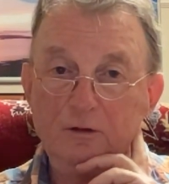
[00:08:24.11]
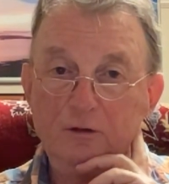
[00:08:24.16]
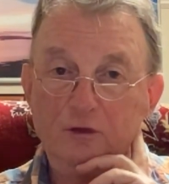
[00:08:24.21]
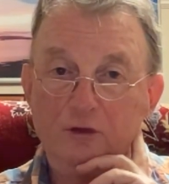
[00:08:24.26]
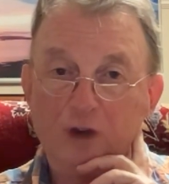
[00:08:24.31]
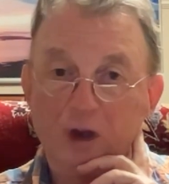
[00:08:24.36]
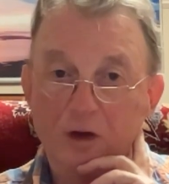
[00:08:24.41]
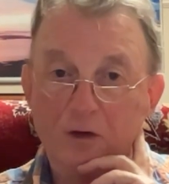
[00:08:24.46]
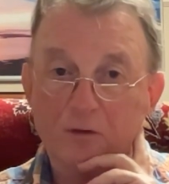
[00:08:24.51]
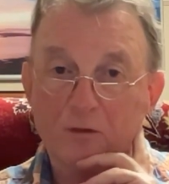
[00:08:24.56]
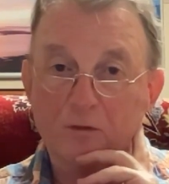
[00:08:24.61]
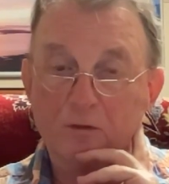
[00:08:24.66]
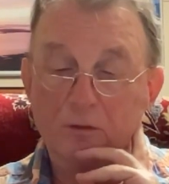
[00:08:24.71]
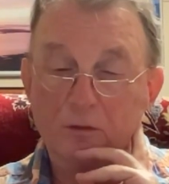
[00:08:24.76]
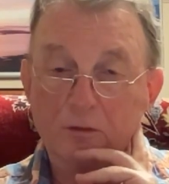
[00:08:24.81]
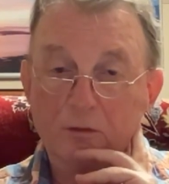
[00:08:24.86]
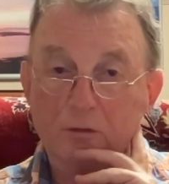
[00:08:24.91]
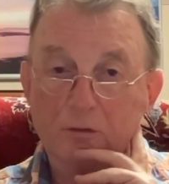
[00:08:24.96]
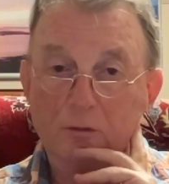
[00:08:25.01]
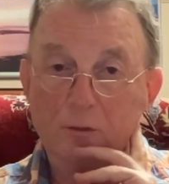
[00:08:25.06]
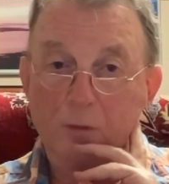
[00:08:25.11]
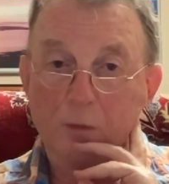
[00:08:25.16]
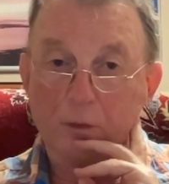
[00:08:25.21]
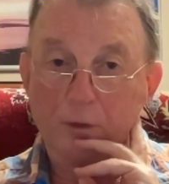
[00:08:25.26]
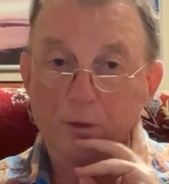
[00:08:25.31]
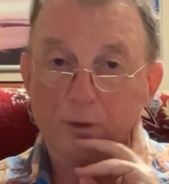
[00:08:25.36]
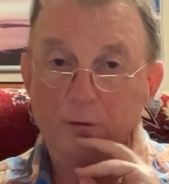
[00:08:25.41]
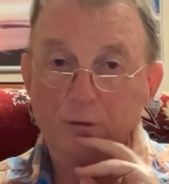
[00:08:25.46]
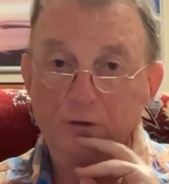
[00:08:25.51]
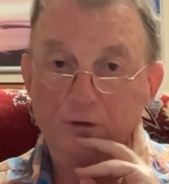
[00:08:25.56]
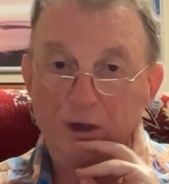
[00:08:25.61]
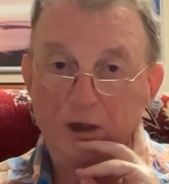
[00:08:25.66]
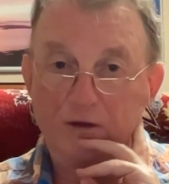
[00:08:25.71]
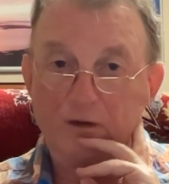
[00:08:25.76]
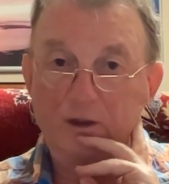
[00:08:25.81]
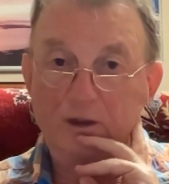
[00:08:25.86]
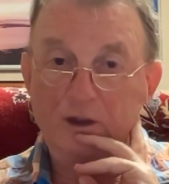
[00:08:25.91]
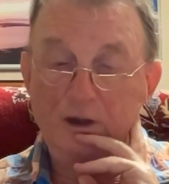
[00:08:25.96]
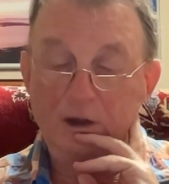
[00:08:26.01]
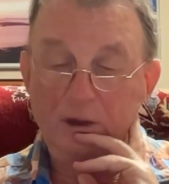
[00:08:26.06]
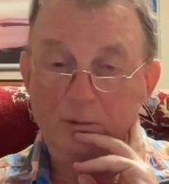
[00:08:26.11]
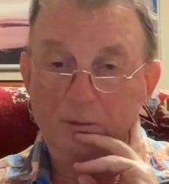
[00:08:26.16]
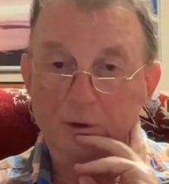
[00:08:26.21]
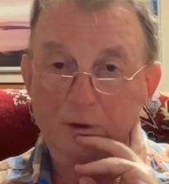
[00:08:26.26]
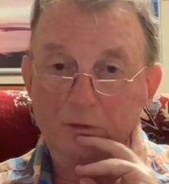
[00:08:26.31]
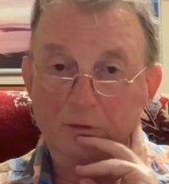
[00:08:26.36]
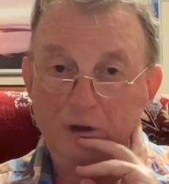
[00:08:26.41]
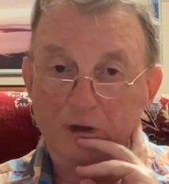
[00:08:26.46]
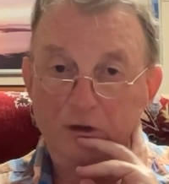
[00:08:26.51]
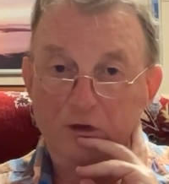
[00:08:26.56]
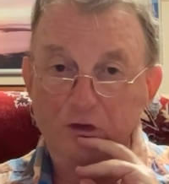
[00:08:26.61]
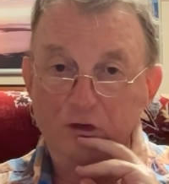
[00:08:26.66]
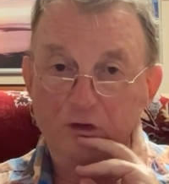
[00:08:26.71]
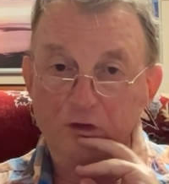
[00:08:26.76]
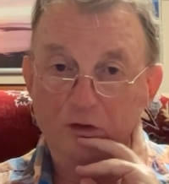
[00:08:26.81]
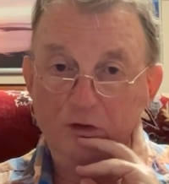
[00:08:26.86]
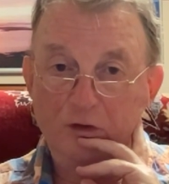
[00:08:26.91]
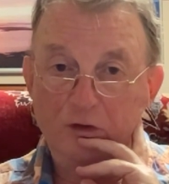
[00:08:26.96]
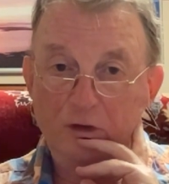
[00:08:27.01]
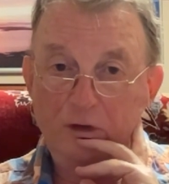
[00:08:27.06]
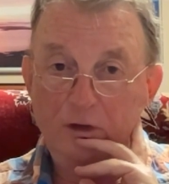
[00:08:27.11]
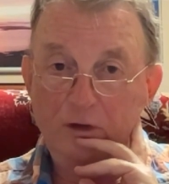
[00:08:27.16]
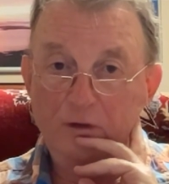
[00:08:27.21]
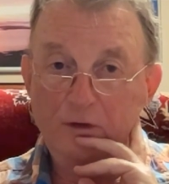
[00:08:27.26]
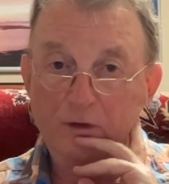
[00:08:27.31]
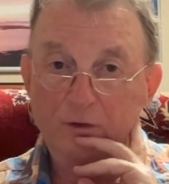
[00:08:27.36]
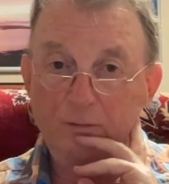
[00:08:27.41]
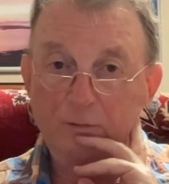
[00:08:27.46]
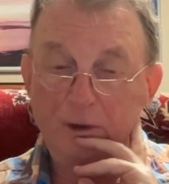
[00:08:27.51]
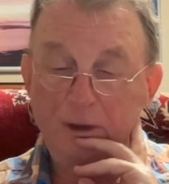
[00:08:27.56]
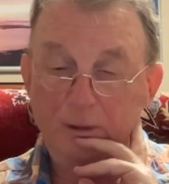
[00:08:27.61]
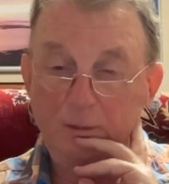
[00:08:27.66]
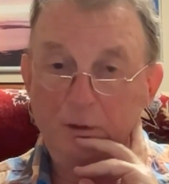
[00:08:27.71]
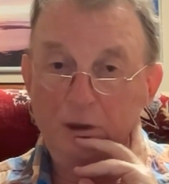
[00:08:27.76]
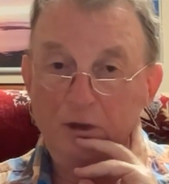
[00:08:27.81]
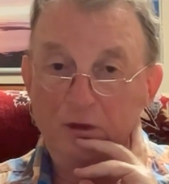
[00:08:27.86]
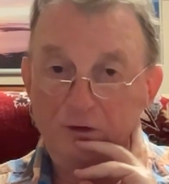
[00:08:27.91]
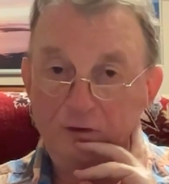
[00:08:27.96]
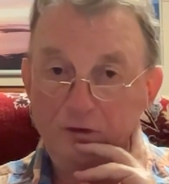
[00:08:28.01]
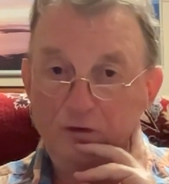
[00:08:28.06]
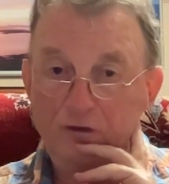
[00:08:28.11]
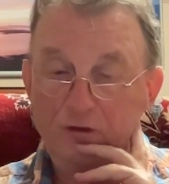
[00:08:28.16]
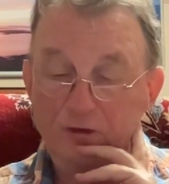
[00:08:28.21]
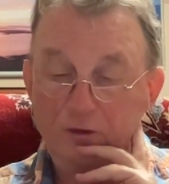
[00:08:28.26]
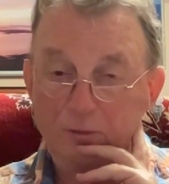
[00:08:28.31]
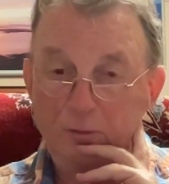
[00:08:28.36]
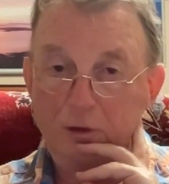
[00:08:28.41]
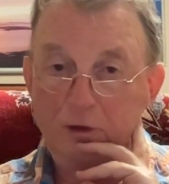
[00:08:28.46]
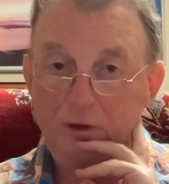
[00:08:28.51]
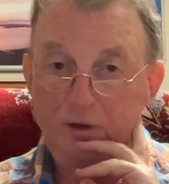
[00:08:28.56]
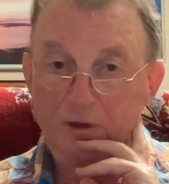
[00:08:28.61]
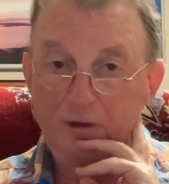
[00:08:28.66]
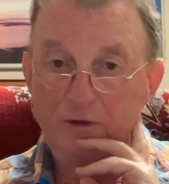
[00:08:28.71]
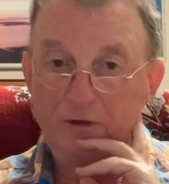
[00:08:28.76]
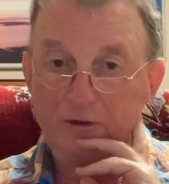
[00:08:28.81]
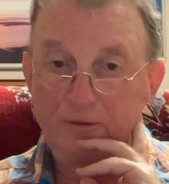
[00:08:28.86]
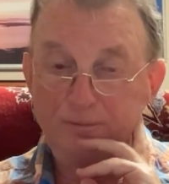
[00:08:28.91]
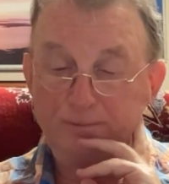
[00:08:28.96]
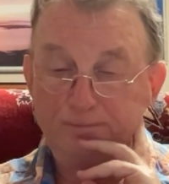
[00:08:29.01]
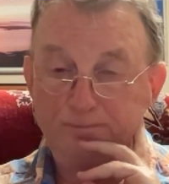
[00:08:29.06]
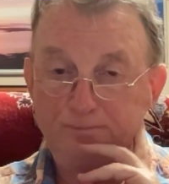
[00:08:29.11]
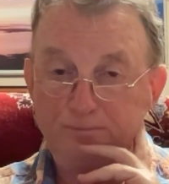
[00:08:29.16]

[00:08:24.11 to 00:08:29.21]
general orthostatic hypotension that many patients experience.